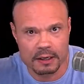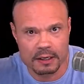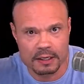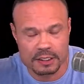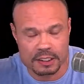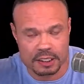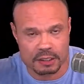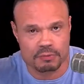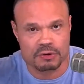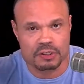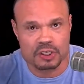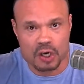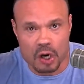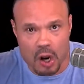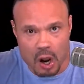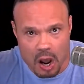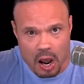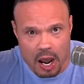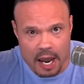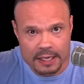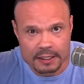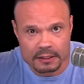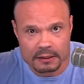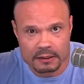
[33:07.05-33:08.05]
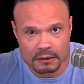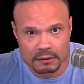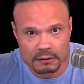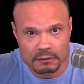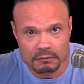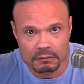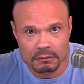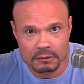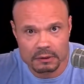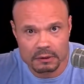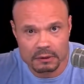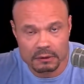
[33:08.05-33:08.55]
She was caught.
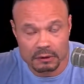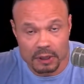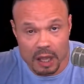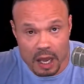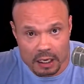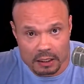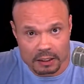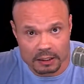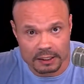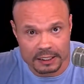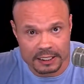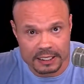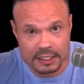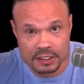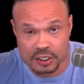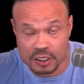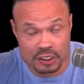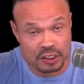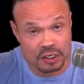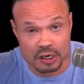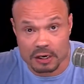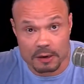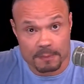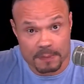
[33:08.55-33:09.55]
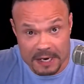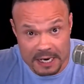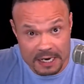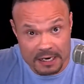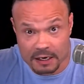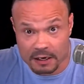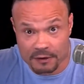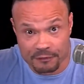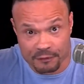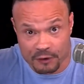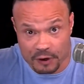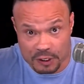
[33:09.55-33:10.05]
Luckily, she shouldn't have been in
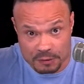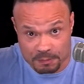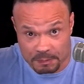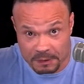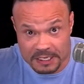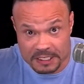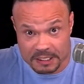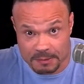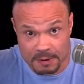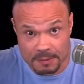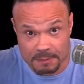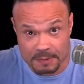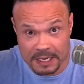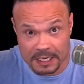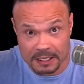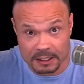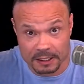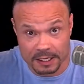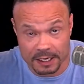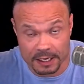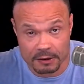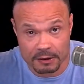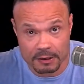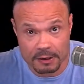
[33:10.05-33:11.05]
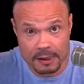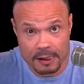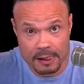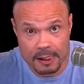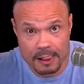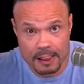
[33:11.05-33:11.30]
the first place. Let me be clear.